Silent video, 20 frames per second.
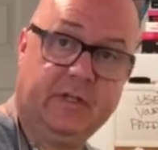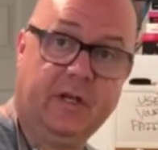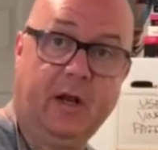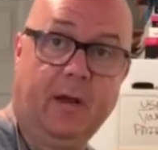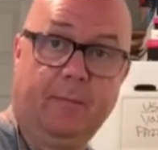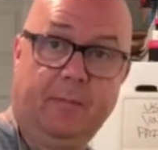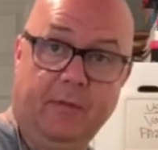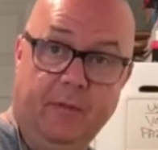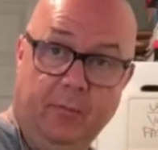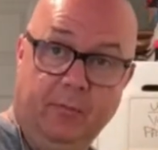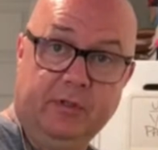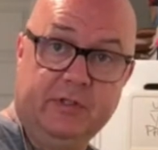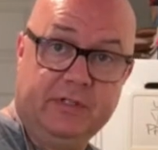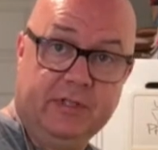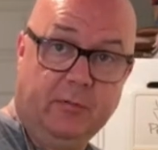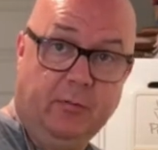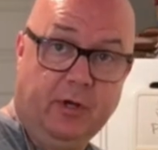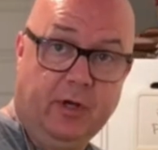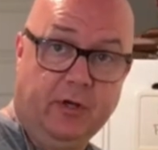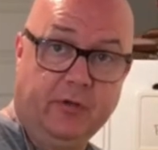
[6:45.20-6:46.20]
it up, and then we
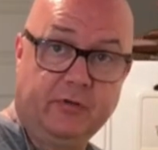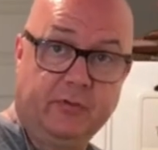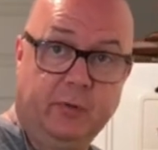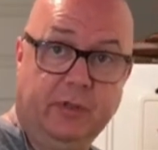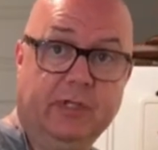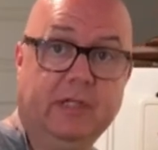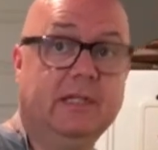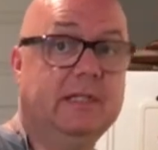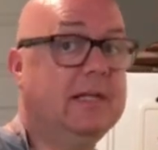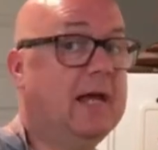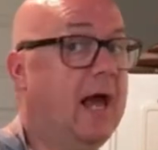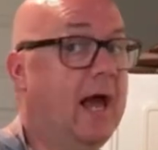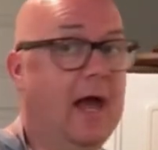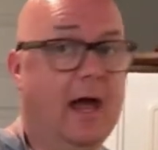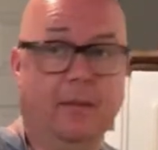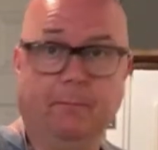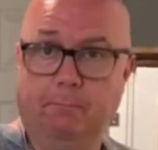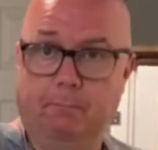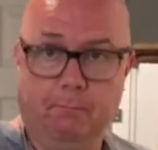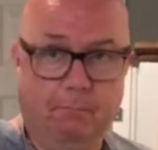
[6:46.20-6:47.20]
see what else we need to
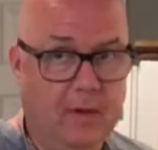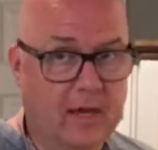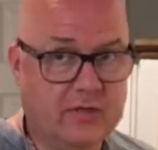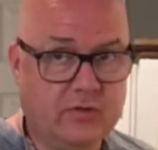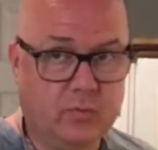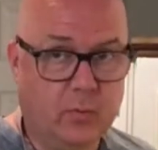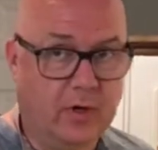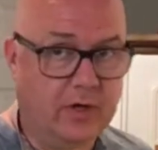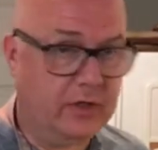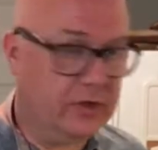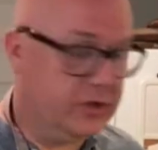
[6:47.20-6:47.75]
add. Best way to